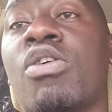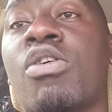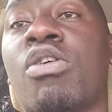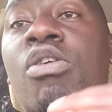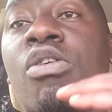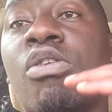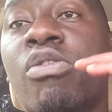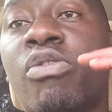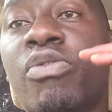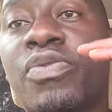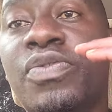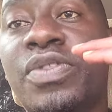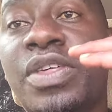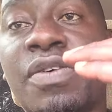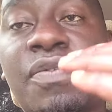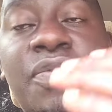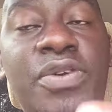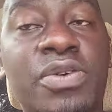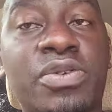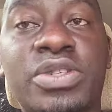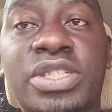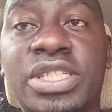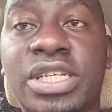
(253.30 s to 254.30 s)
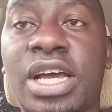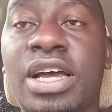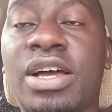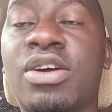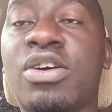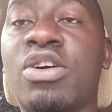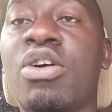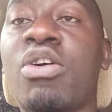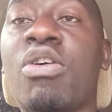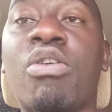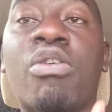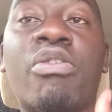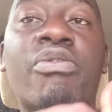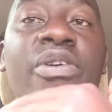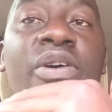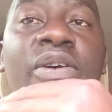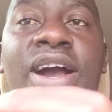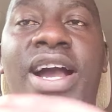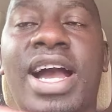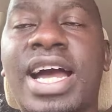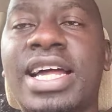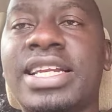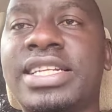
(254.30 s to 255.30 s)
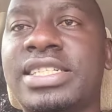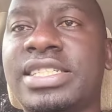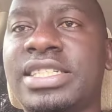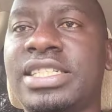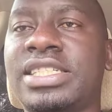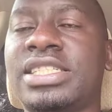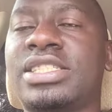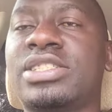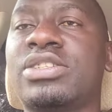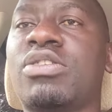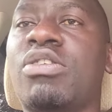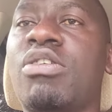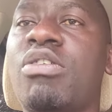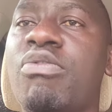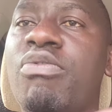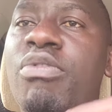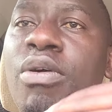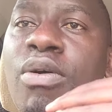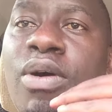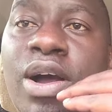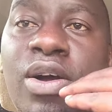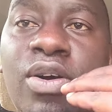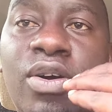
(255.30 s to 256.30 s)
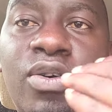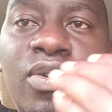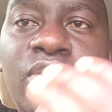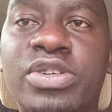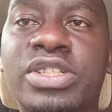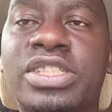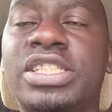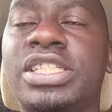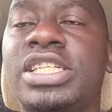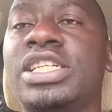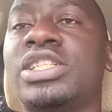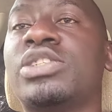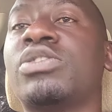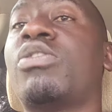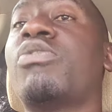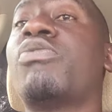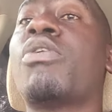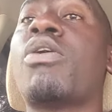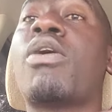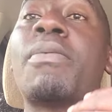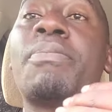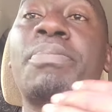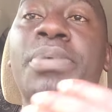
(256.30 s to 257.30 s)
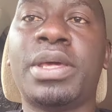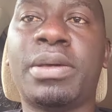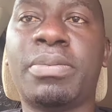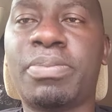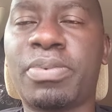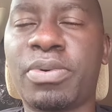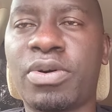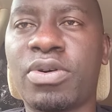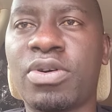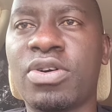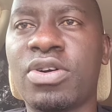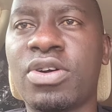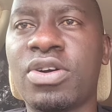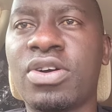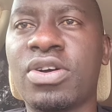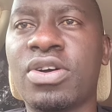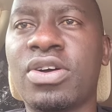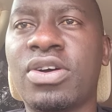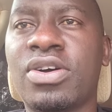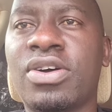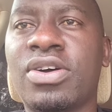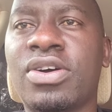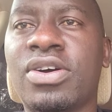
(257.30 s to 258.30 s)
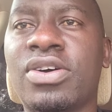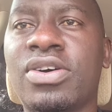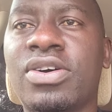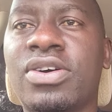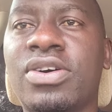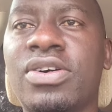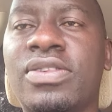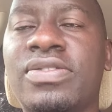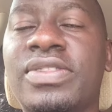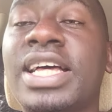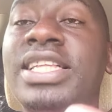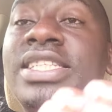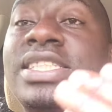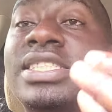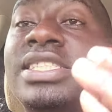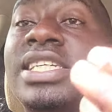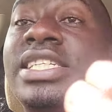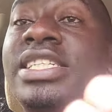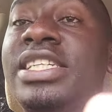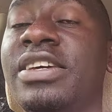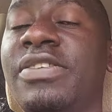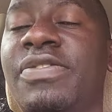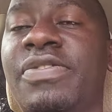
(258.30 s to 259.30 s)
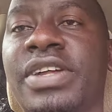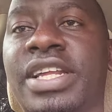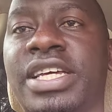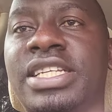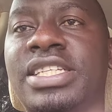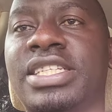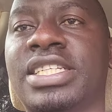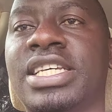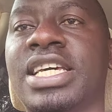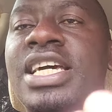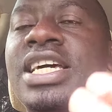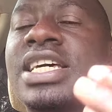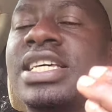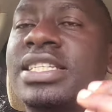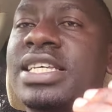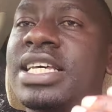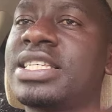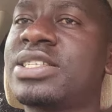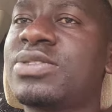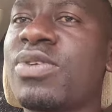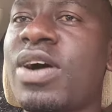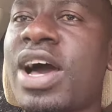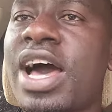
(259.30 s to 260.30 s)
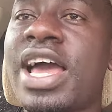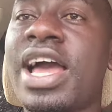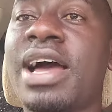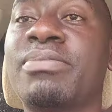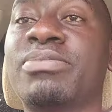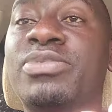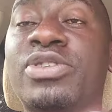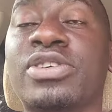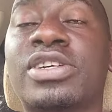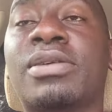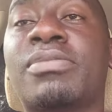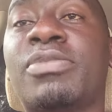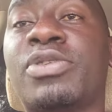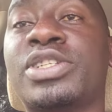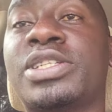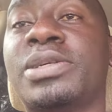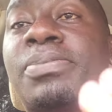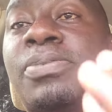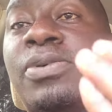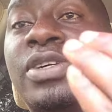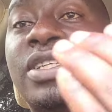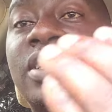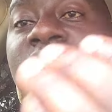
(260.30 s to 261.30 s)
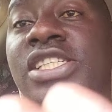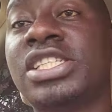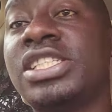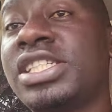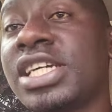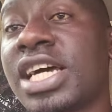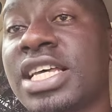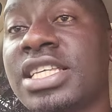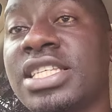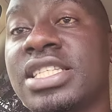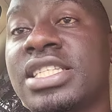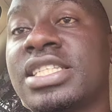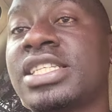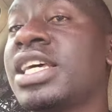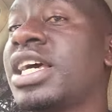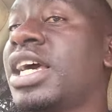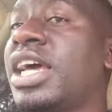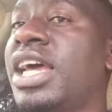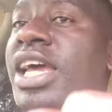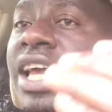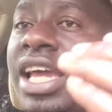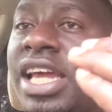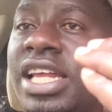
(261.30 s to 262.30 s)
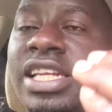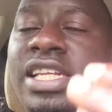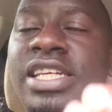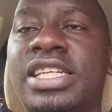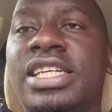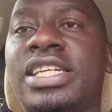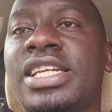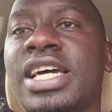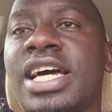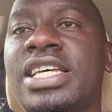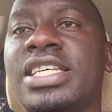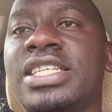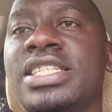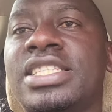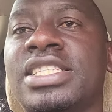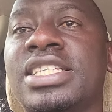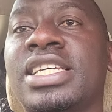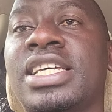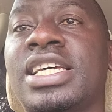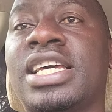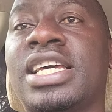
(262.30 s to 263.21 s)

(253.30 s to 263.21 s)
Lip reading: of the future of our countries, of our continent, of our people? That is a different. That's why I'm talking about the politicians and leaders.